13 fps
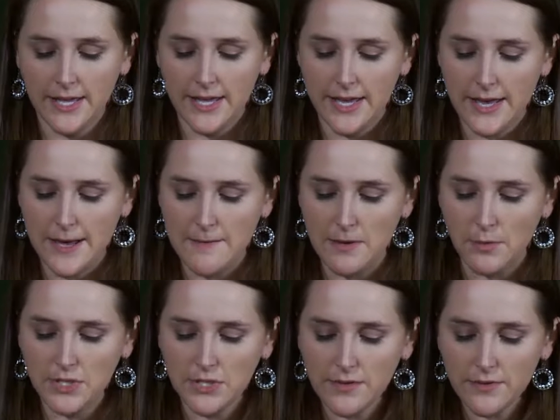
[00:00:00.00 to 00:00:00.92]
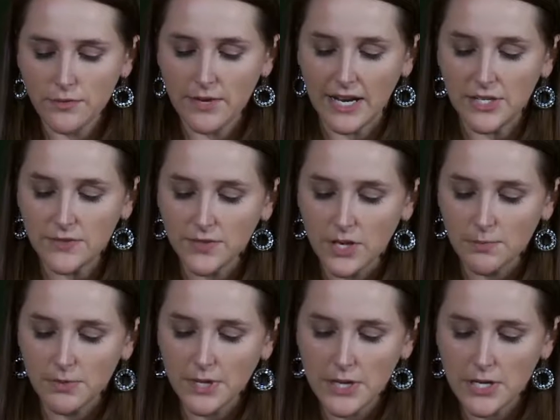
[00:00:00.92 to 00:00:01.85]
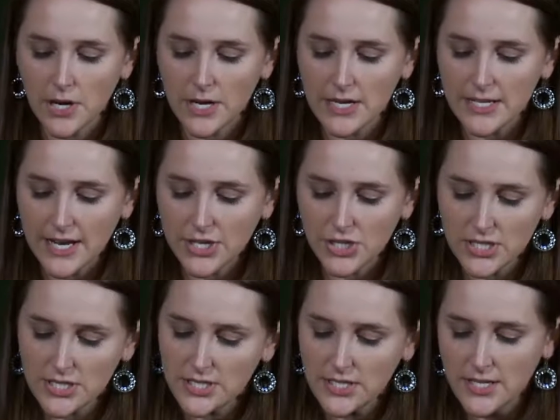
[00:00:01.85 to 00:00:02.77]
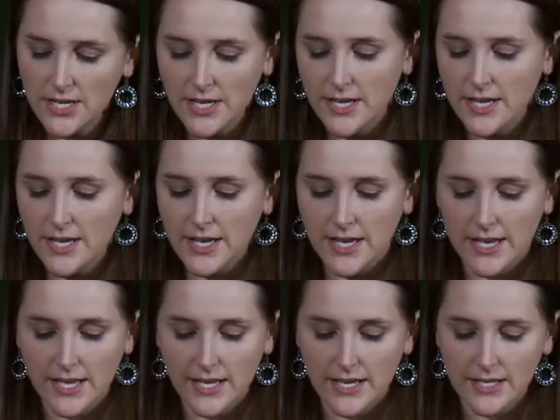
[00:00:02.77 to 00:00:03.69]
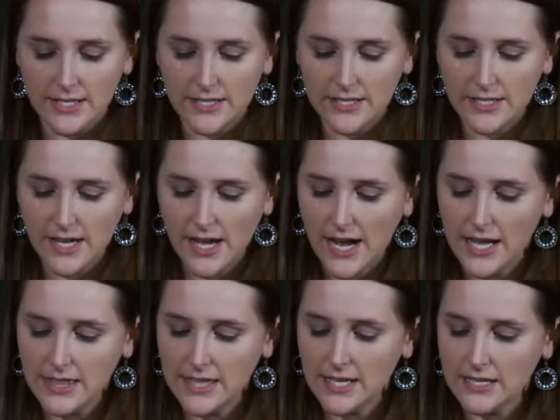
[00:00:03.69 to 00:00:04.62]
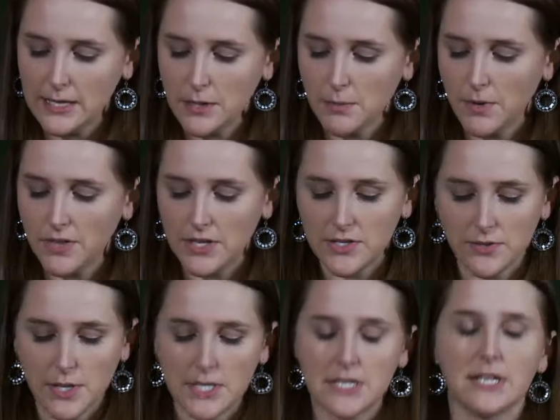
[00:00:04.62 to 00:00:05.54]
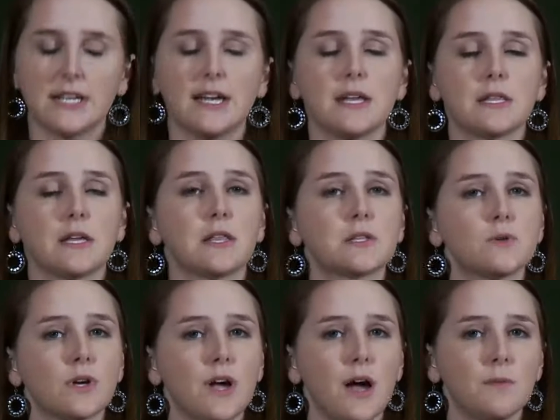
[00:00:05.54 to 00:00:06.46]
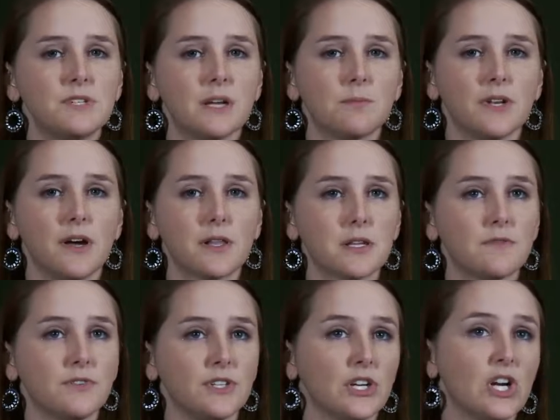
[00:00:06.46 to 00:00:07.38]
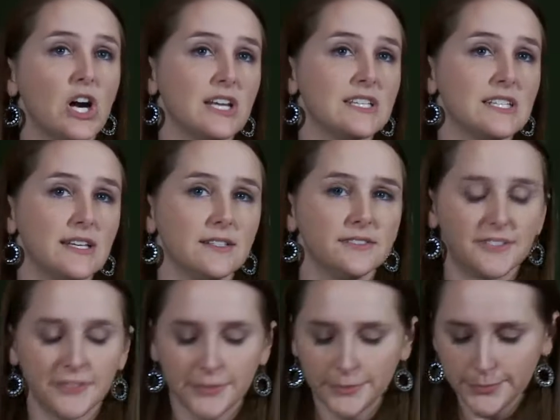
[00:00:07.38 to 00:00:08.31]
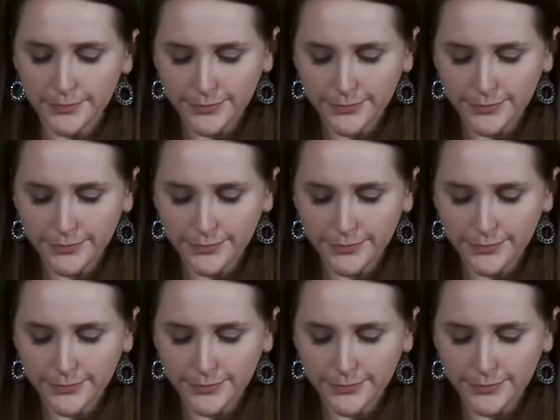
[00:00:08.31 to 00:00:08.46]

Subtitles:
And we do have a range of cookbooks in our collection, and I think these are both interesting as a historic object, but also for their contents.